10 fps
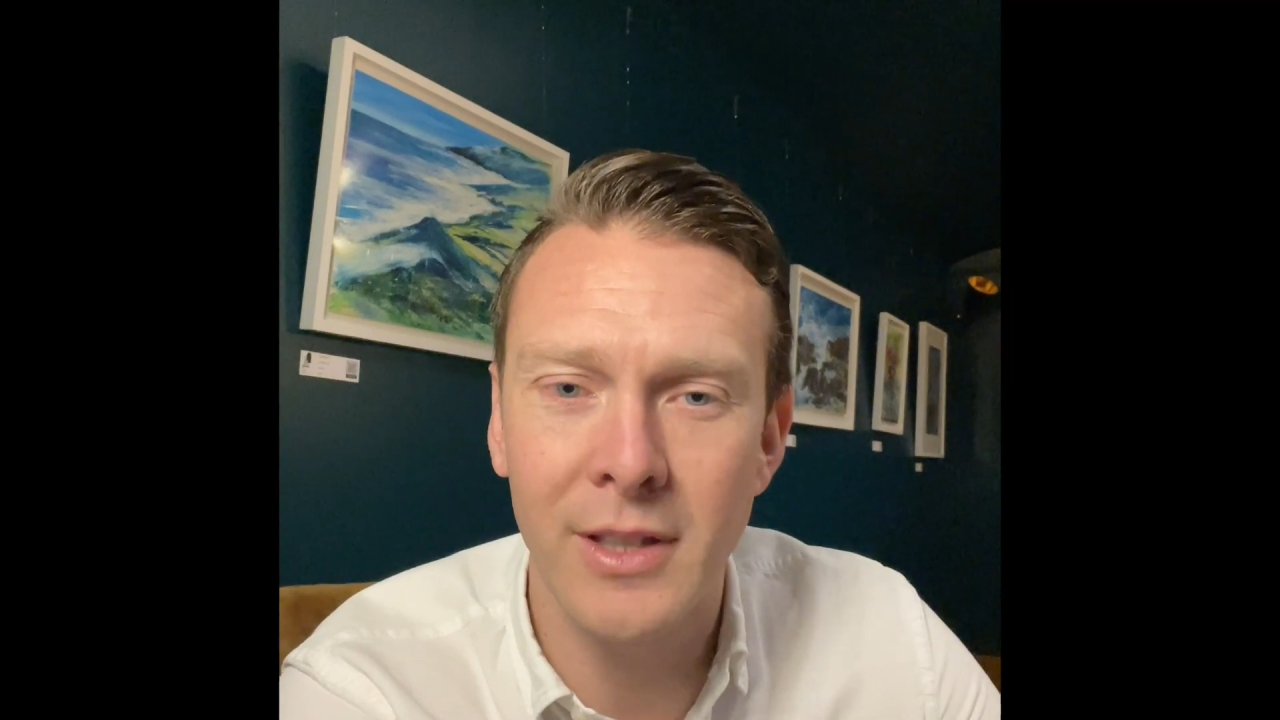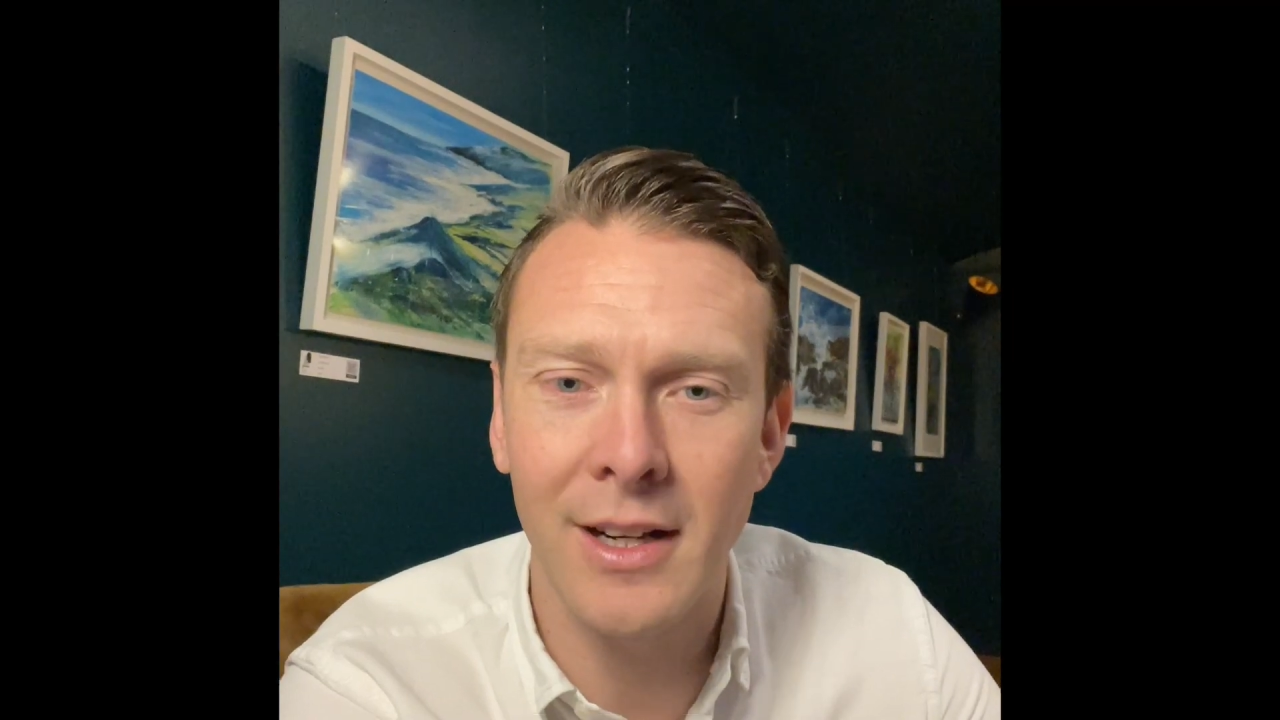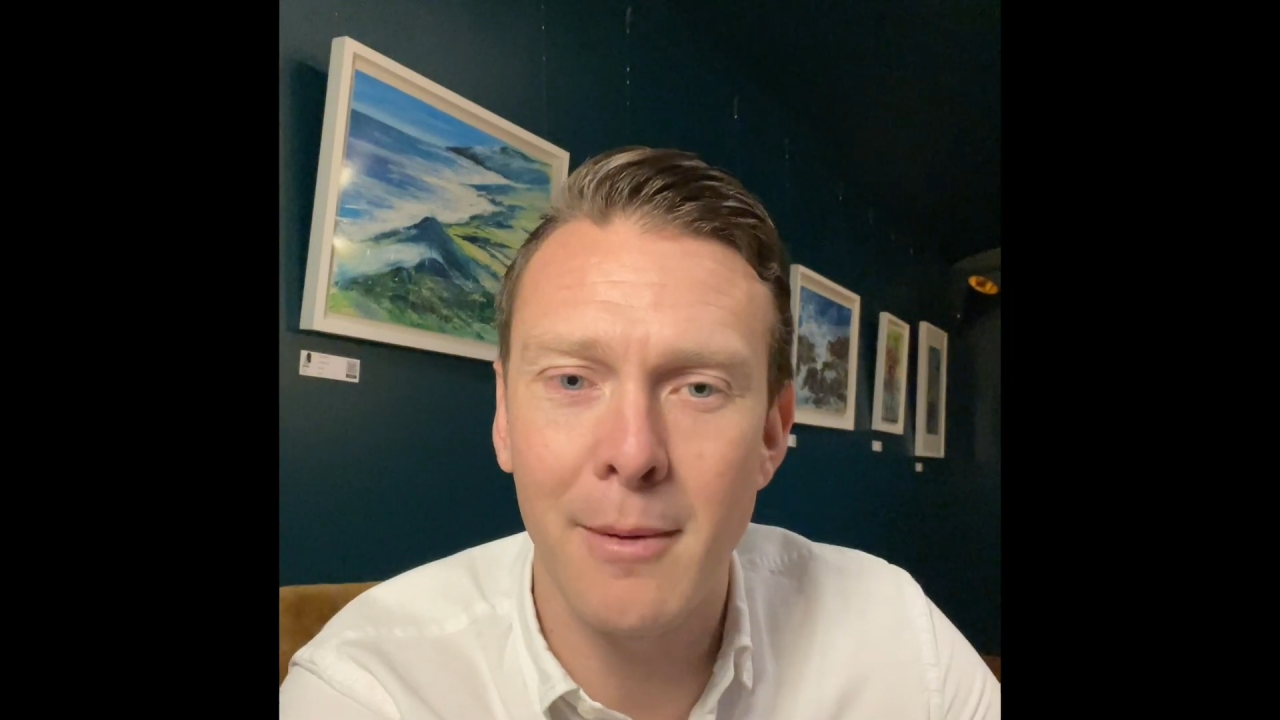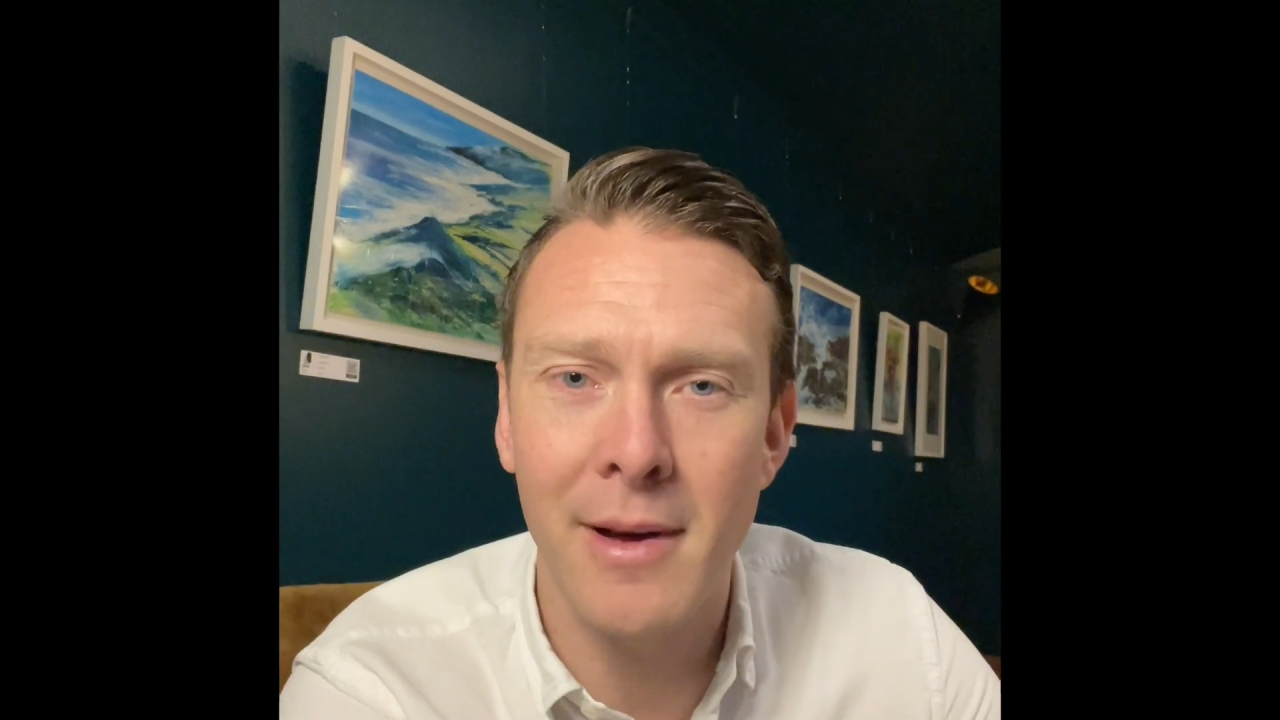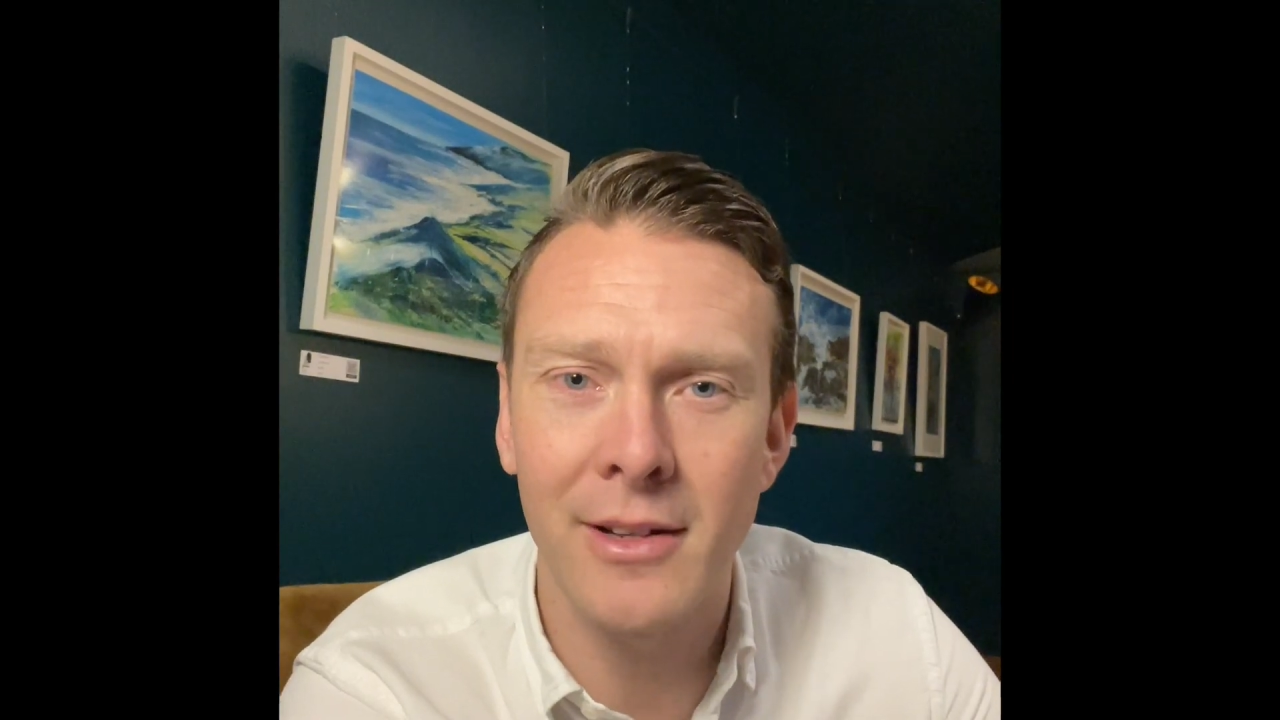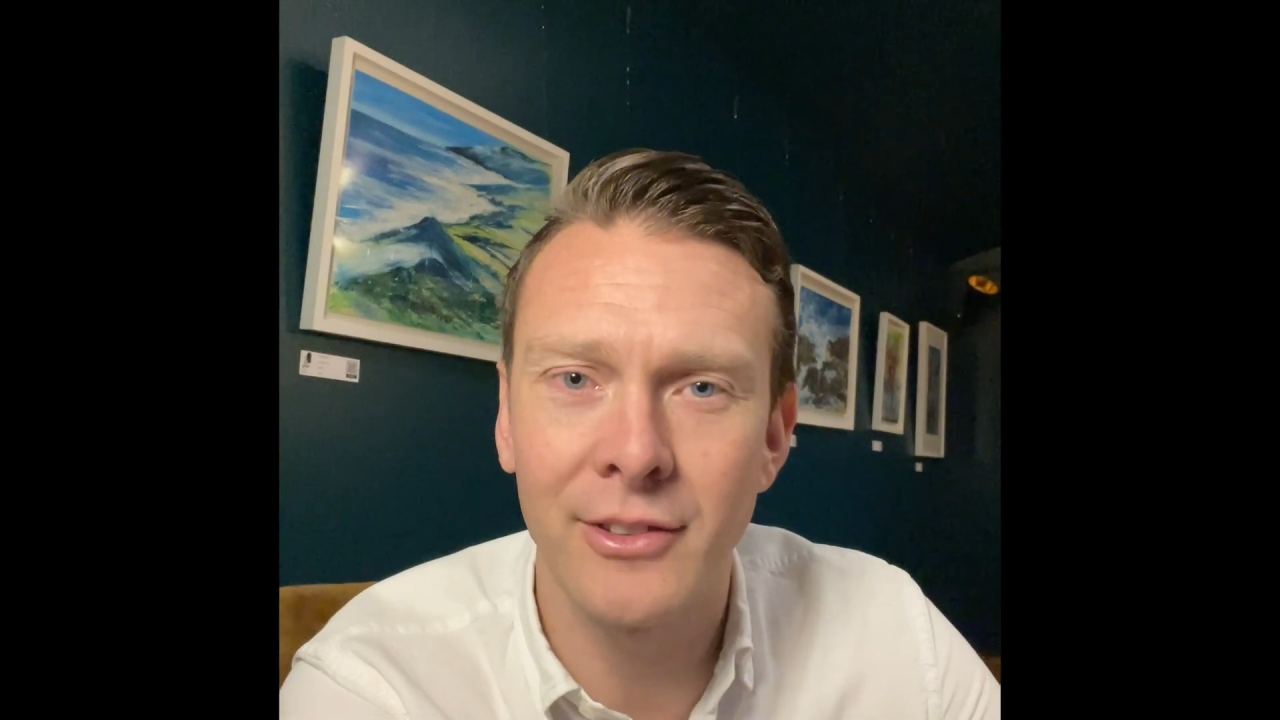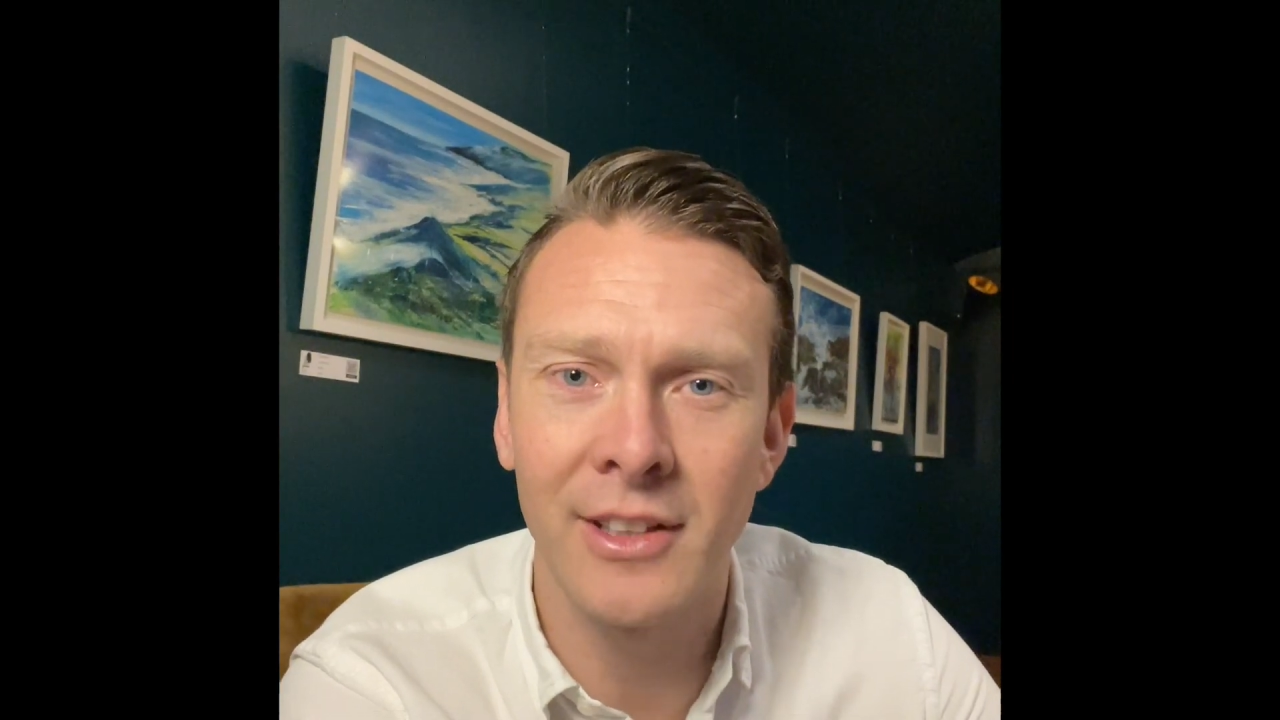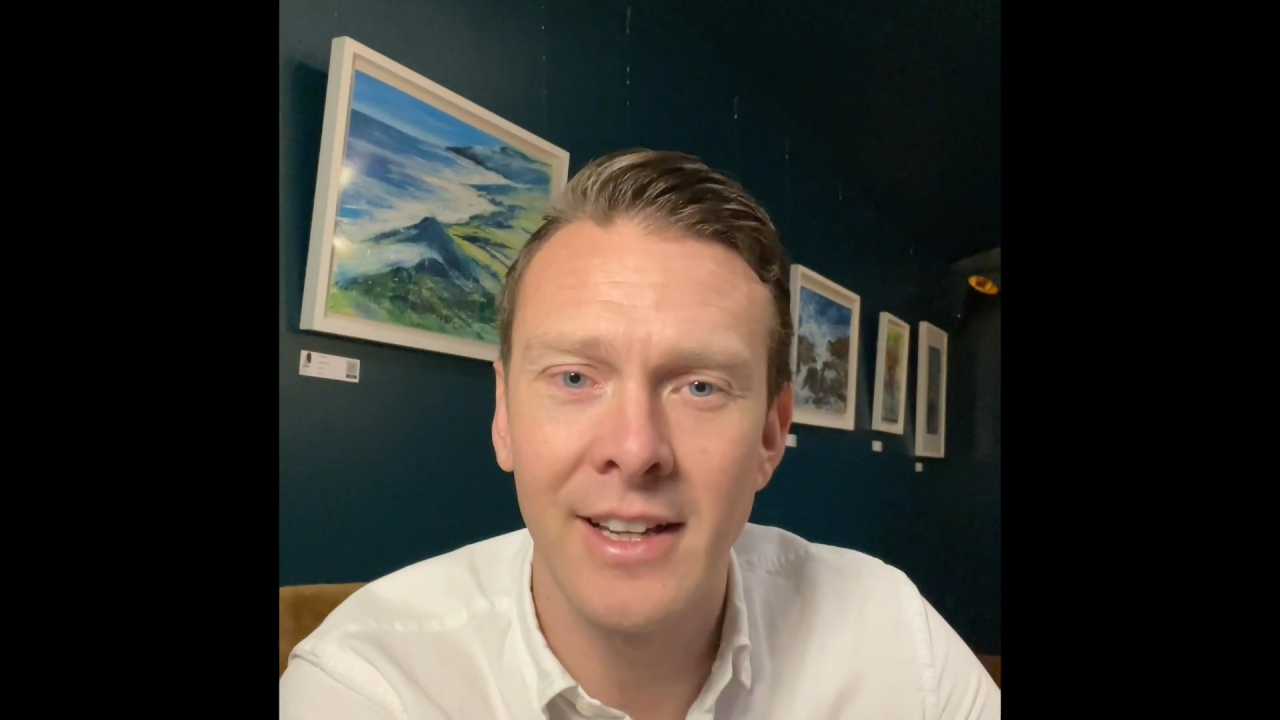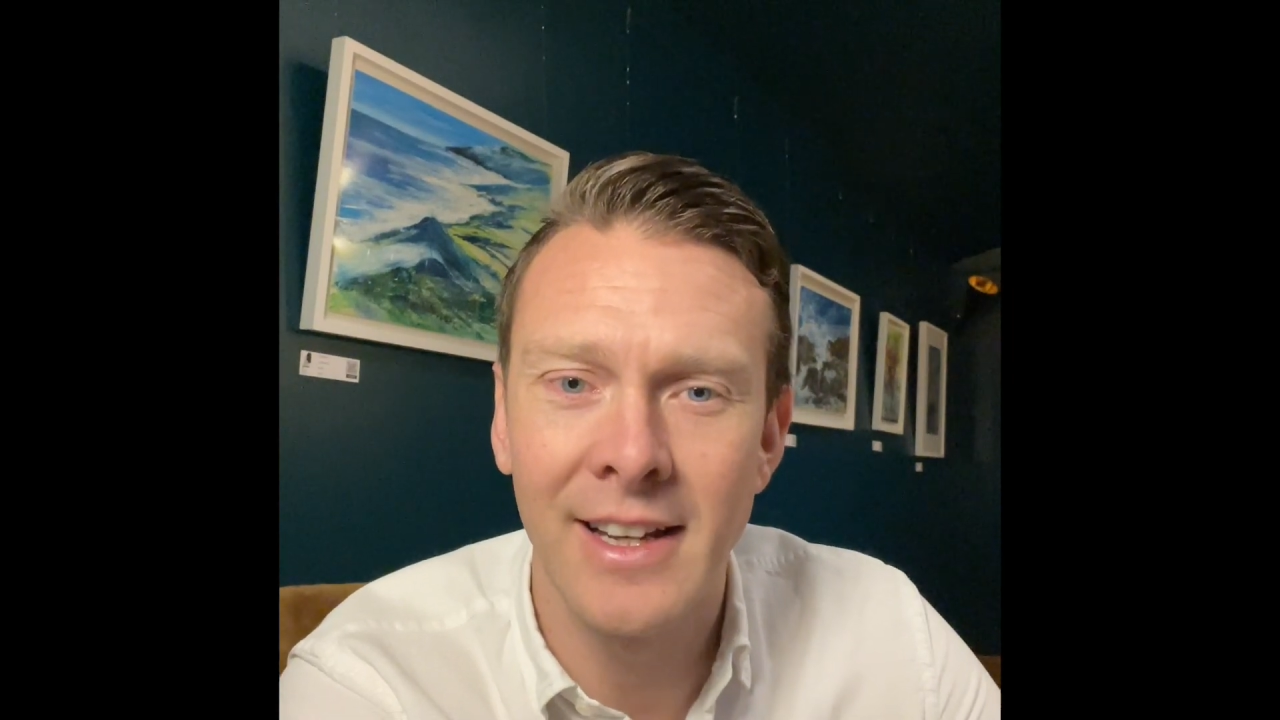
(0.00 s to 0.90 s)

the clubhouse